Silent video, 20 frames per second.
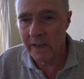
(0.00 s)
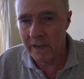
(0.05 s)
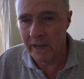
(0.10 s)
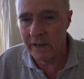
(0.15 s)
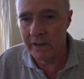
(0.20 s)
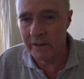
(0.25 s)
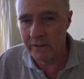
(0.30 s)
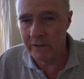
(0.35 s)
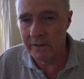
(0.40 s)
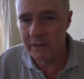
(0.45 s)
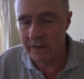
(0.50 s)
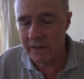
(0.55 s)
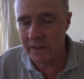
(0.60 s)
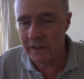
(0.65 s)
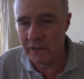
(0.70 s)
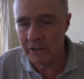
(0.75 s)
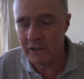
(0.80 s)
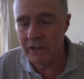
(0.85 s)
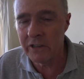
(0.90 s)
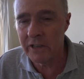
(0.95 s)
And
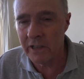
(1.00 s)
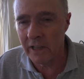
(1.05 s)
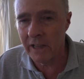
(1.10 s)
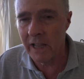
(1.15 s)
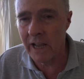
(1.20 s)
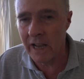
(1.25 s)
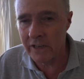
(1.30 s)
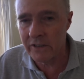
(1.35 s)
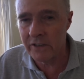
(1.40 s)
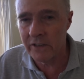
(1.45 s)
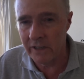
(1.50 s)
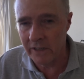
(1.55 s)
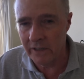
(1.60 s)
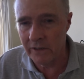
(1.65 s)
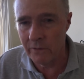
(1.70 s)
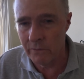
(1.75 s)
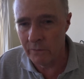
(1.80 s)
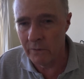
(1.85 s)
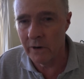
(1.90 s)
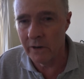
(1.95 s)
you just the last thing
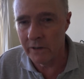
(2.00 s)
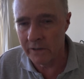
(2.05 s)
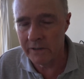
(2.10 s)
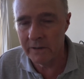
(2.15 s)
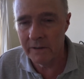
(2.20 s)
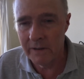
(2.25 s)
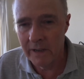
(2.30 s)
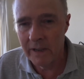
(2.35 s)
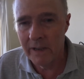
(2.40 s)
you want